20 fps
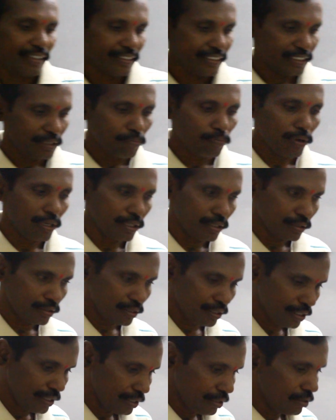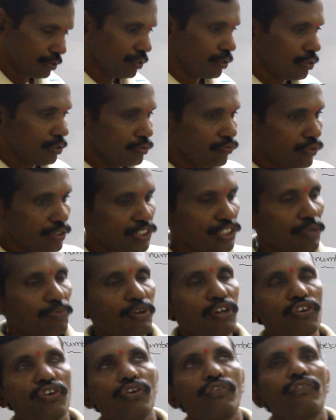Simple. First of all,
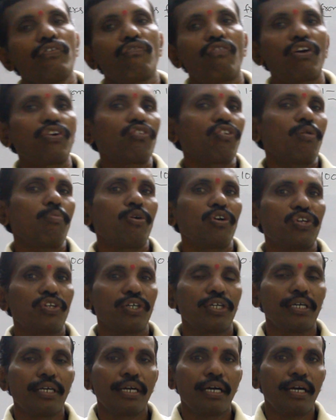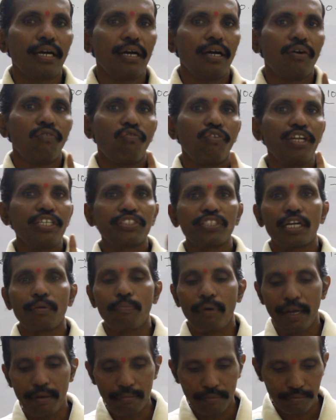we want to know about 1 is not
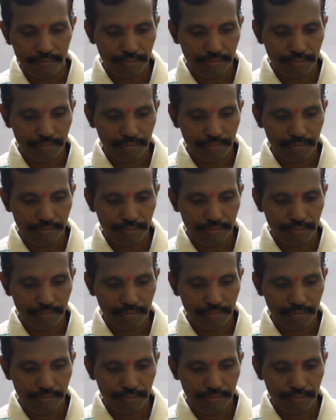prime,